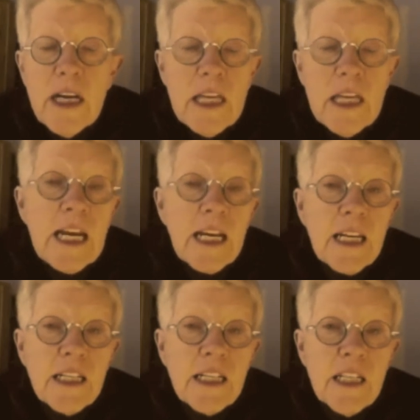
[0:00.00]
And then I
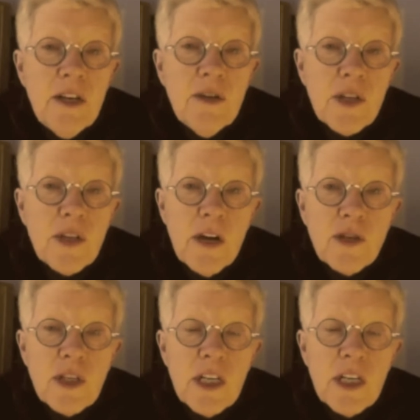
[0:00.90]
continued to
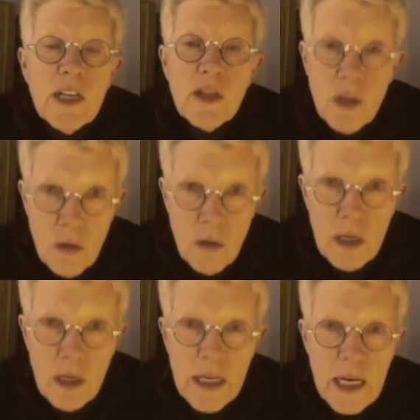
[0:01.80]
coach
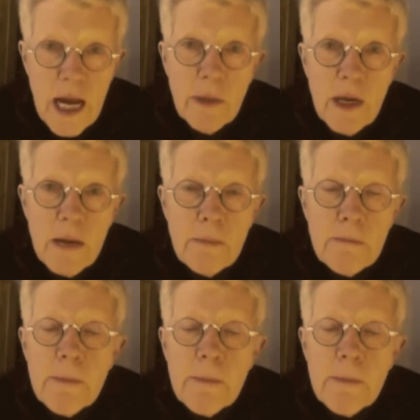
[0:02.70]
internally in IBM